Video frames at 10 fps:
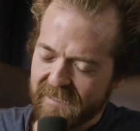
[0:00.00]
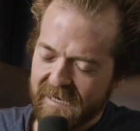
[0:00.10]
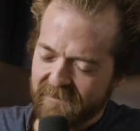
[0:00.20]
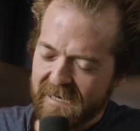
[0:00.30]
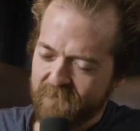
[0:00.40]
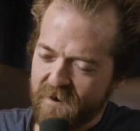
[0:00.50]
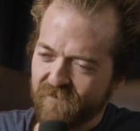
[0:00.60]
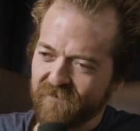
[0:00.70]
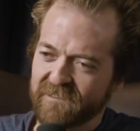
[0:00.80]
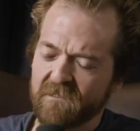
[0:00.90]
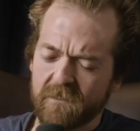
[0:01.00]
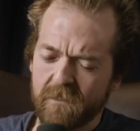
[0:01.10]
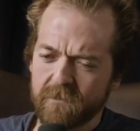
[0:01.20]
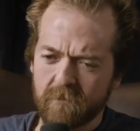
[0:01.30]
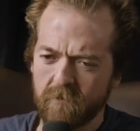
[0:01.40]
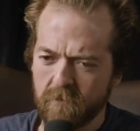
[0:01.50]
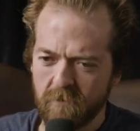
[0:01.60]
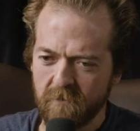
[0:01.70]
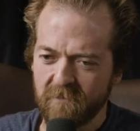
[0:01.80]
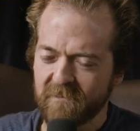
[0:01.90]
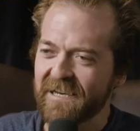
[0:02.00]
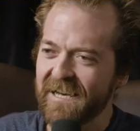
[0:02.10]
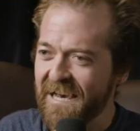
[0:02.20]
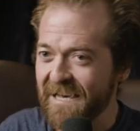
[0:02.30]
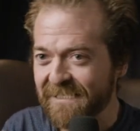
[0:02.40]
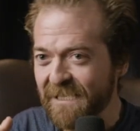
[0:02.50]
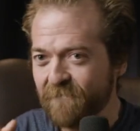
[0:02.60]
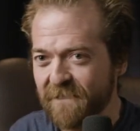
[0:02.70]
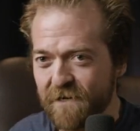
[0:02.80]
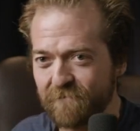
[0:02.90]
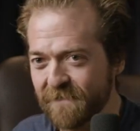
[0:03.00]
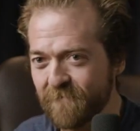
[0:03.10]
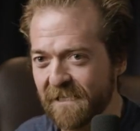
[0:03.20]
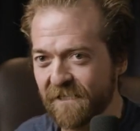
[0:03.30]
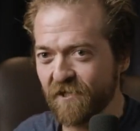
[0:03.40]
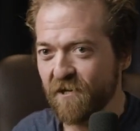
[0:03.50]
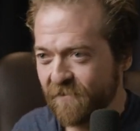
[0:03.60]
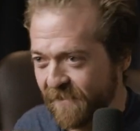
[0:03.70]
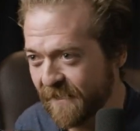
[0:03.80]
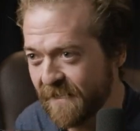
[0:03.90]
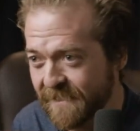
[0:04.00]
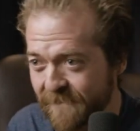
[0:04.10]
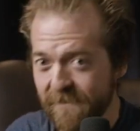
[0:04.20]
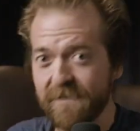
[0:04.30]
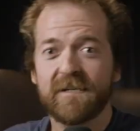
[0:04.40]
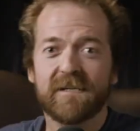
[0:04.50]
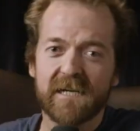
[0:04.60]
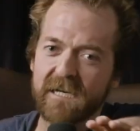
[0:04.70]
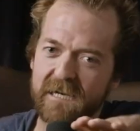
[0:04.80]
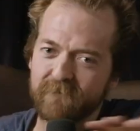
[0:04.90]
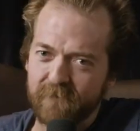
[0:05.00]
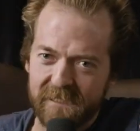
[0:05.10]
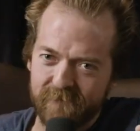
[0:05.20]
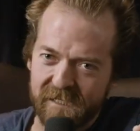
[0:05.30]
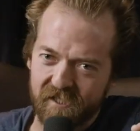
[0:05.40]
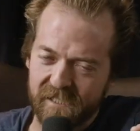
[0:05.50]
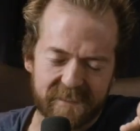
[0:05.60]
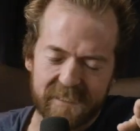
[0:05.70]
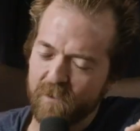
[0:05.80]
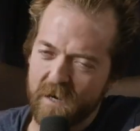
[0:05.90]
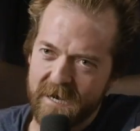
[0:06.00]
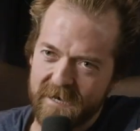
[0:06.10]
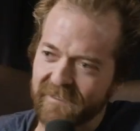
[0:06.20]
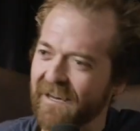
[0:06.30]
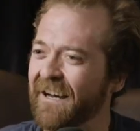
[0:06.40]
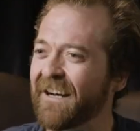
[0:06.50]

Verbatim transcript: that, that mongrel side goes, oh, and sometimes I make a joke to the customer, don't ever be a midget, it's too hard.